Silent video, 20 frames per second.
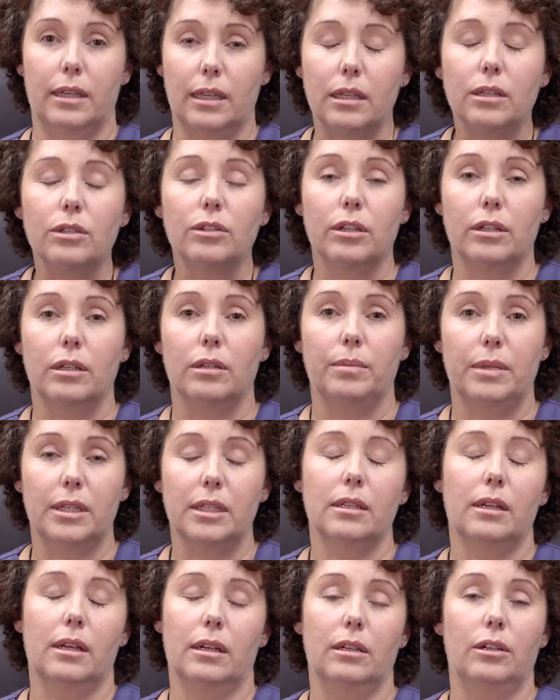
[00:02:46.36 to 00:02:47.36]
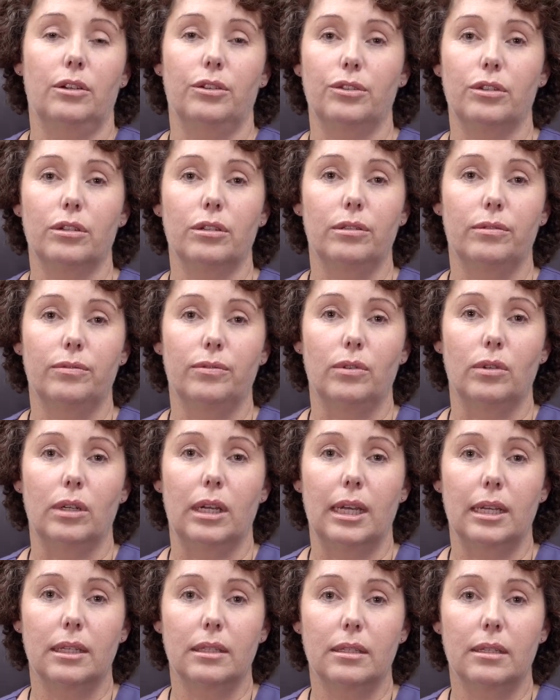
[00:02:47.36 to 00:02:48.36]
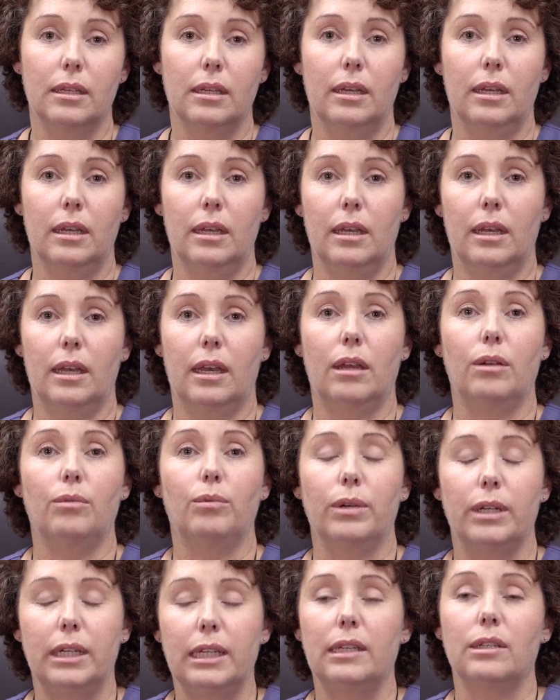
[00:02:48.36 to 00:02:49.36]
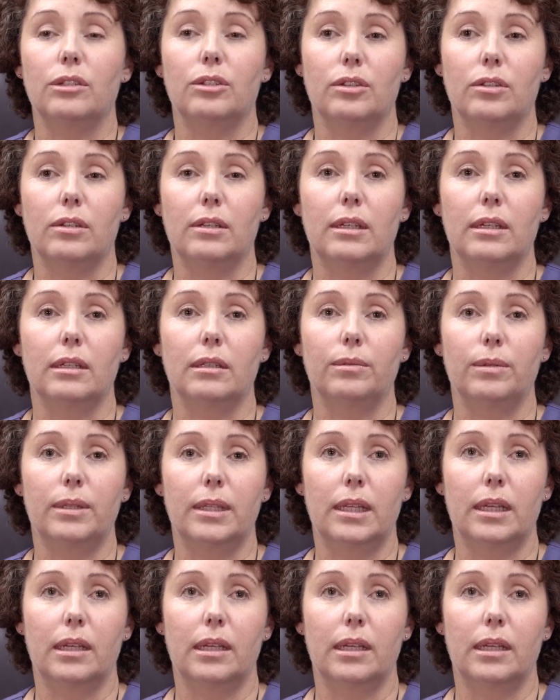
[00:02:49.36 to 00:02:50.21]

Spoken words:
There is going to be psychological fallout, and one needs to deal with